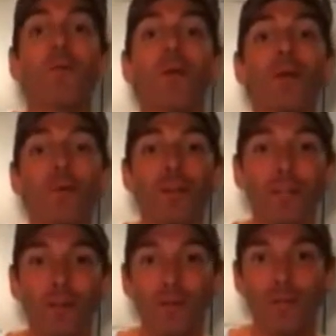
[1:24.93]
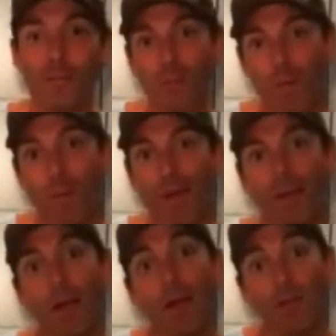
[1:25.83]
we are going to use it to
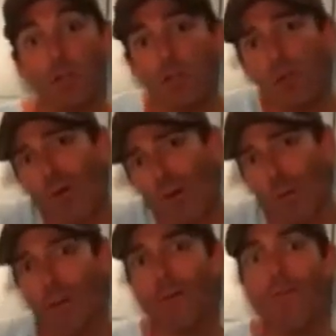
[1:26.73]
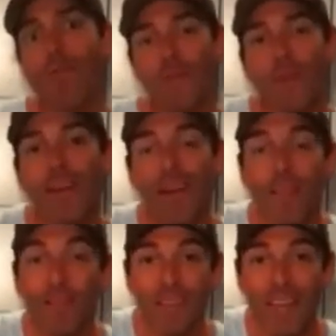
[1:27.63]
prepare 2 or maybe 3
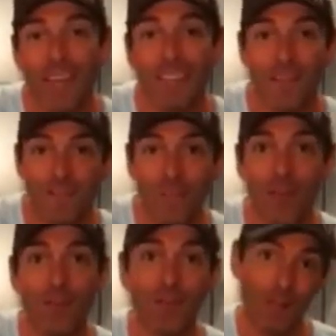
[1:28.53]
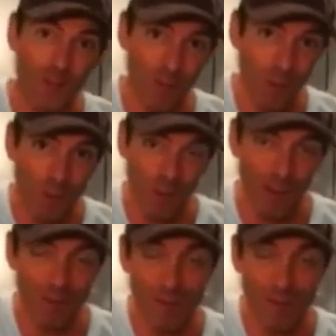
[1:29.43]
other days of meals as we go along.